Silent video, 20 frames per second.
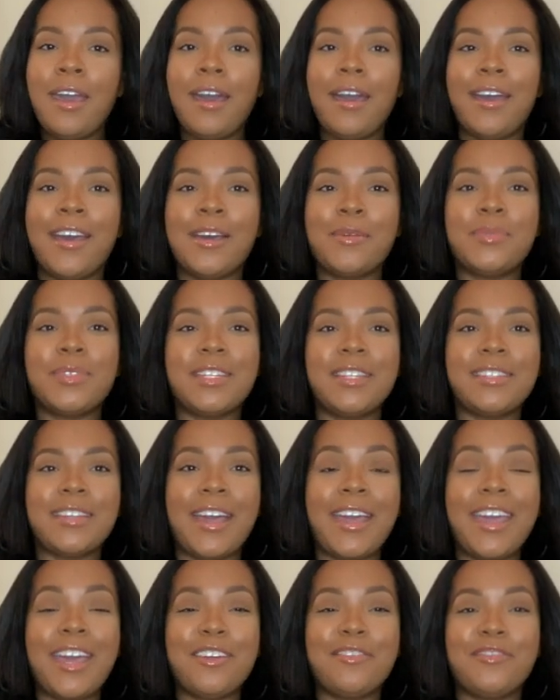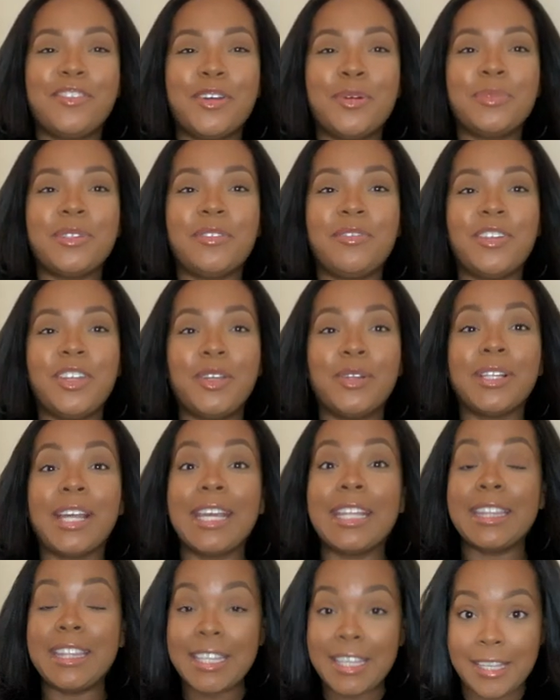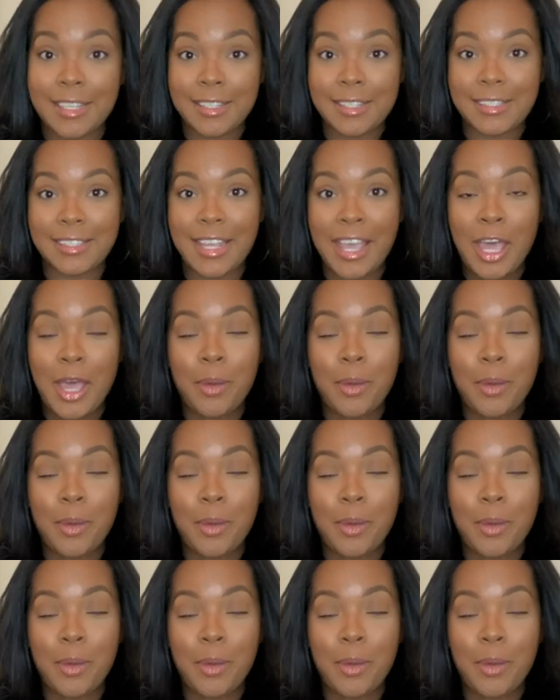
um, since i have filmed a video like this